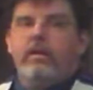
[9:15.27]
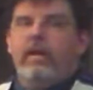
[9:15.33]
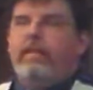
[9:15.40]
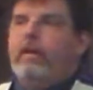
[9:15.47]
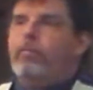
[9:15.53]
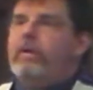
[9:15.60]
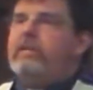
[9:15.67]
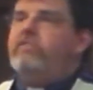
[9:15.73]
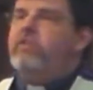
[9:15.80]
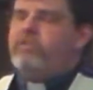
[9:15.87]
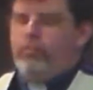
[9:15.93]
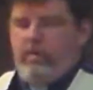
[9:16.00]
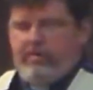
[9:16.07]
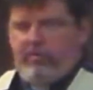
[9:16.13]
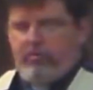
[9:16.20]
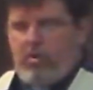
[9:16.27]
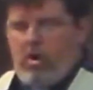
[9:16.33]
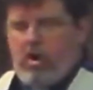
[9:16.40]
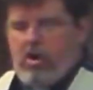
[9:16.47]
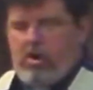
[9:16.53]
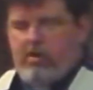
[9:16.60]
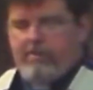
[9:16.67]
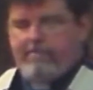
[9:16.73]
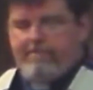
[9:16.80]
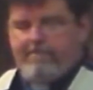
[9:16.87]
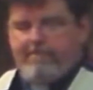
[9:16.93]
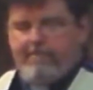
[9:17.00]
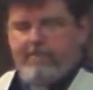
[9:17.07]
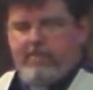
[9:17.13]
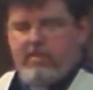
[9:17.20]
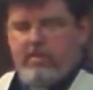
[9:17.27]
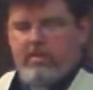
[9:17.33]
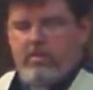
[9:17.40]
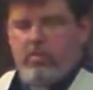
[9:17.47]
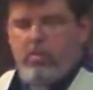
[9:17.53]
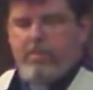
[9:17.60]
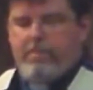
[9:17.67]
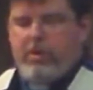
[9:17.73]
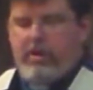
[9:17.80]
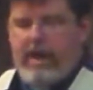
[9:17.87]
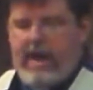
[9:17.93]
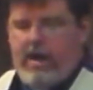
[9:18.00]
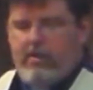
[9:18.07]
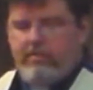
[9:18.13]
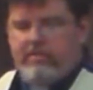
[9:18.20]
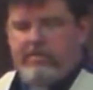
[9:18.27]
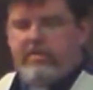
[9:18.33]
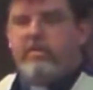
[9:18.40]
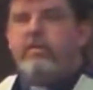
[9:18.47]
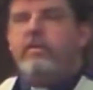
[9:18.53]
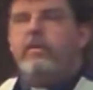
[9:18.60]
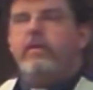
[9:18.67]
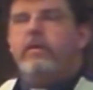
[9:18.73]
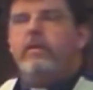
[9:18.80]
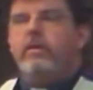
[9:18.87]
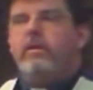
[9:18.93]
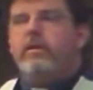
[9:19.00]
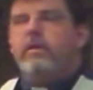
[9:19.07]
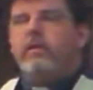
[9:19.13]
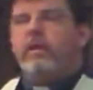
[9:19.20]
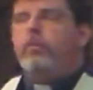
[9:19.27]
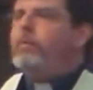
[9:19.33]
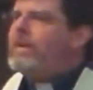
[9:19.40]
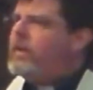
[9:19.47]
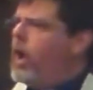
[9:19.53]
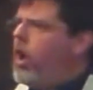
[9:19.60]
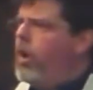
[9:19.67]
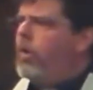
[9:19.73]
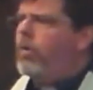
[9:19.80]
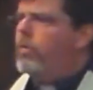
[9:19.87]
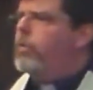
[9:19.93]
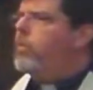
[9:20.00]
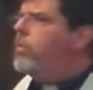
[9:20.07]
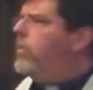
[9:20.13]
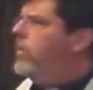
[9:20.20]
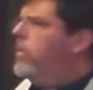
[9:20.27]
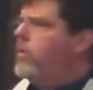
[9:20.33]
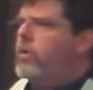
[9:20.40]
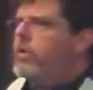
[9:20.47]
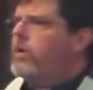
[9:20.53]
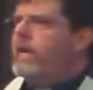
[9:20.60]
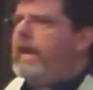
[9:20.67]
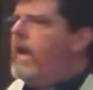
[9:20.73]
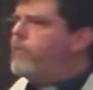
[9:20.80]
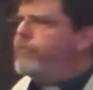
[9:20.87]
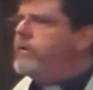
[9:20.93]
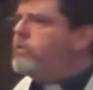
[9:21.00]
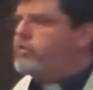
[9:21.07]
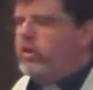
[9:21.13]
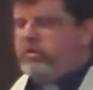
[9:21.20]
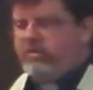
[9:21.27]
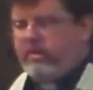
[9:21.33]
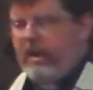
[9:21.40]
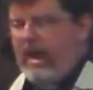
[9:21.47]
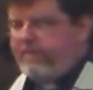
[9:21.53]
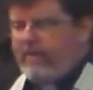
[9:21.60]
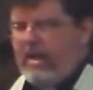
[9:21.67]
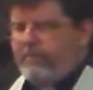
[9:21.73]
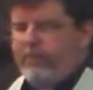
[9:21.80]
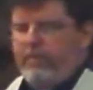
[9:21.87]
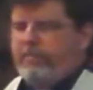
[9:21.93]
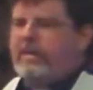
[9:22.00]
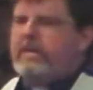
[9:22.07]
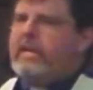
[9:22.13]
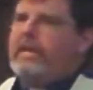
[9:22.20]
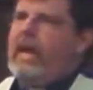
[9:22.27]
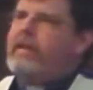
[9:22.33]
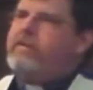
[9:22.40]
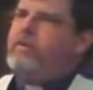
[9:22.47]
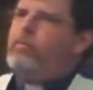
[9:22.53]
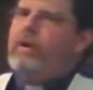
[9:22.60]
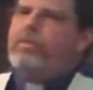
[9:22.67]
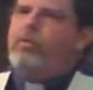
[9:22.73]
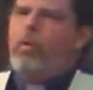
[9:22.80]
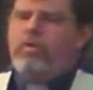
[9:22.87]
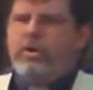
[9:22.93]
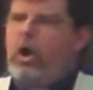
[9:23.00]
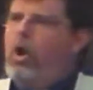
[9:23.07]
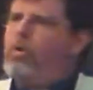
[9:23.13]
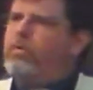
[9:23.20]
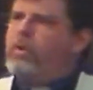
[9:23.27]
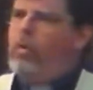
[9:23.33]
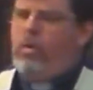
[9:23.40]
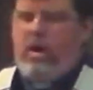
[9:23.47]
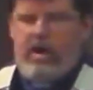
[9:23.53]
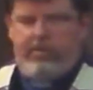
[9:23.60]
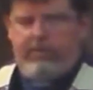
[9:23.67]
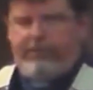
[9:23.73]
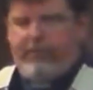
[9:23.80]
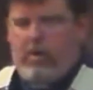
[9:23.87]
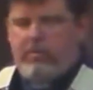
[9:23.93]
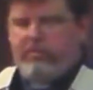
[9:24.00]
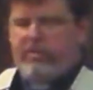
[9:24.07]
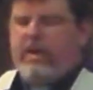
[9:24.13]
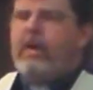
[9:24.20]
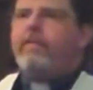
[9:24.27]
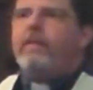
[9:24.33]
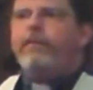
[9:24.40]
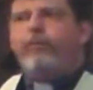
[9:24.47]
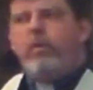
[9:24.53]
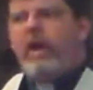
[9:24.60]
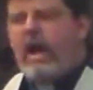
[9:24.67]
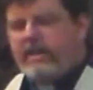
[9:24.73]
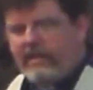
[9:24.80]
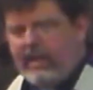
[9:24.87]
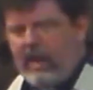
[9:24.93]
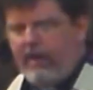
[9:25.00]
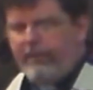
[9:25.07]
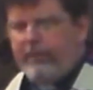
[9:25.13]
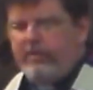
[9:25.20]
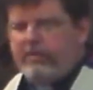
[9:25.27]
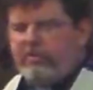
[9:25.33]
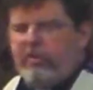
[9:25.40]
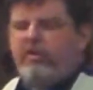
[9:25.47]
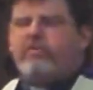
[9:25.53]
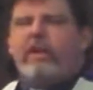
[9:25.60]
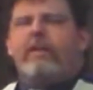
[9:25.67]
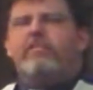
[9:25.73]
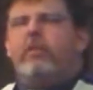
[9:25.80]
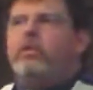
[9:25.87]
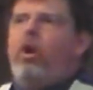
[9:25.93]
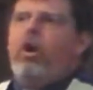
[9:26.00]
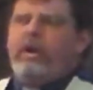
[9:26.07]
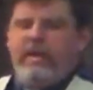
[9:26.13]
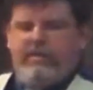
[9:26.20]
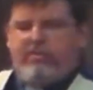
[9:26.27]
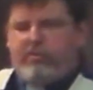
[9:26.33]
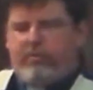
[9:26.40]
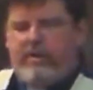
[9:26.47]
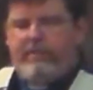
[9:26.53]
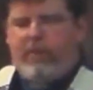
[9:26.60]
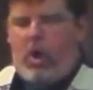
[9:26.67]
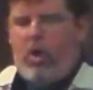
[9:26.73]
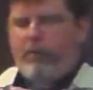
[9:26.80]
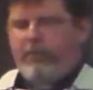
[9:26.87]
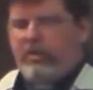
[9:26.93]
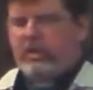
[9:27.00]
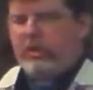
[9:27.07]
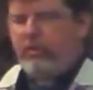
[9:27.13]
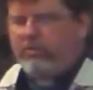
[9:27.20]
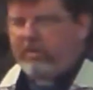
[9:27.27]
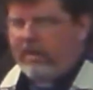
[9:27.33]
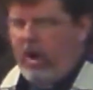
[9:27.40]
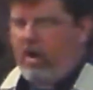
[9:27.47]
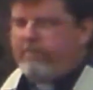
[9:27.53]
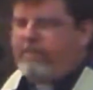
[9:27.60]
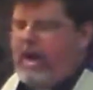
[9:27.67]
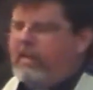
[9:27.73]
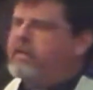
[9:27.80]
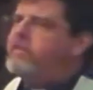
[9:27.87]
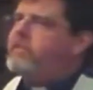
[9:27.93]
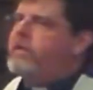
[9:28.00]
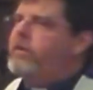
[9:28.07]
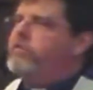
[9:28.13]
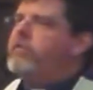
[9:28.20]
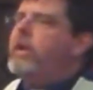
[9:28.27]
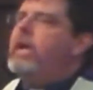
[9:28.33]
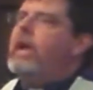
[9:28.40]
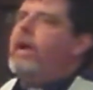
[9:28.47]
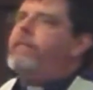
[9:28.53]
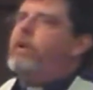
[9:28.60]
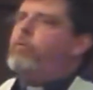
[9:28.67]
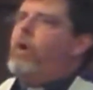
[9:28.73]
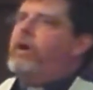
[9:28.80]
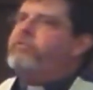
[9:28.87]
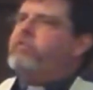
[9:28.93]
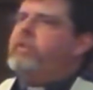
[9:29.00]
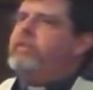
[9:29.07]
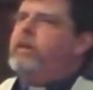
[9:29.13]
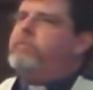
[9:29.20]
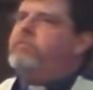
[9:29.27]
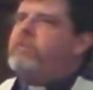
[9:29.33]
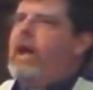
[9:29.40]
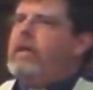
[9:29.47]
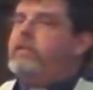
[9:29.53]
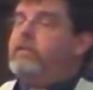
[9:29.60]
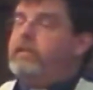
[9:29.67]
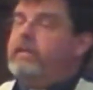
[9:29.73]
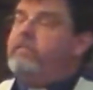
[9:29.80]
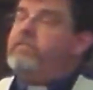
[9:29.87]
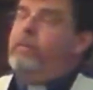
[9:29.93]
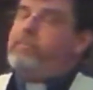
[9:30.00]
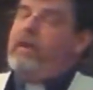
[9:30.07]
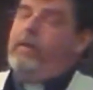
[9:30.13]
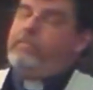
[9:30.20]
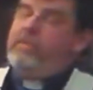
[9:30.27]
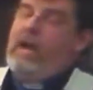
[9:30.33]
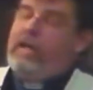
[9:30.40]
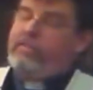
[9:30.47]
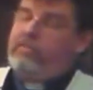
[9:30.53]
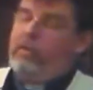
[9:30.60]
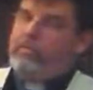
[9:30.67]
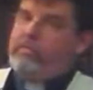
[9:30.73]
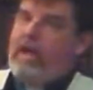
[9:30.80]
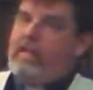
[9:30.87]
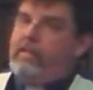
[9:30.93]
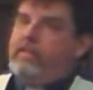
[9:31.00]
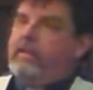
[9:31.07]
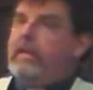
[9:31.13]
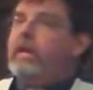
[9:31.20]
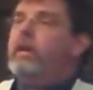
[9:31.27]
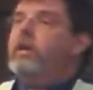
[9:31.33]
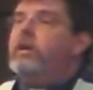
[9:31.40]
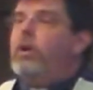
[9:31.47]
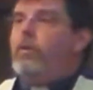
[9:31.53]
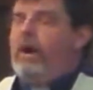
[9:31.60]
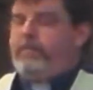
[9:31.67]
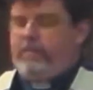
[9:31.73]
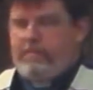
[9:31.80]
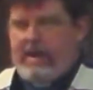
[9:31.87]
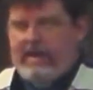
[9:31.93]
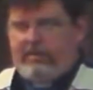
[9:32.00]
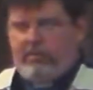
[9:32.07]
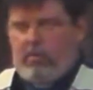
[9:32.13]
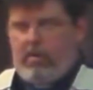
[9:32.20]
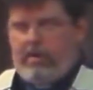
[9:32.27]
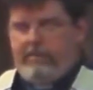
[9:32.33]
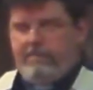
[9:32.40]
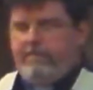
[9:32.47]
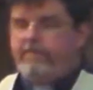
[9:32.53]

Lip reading: And we just withdraw or burn out. And we know in every church that I've ever been connected with or known or other folks, that if we're not careful, the church has a long history of overusing our volunteers and then watching them silently, sometimes not so silently, go out the back door.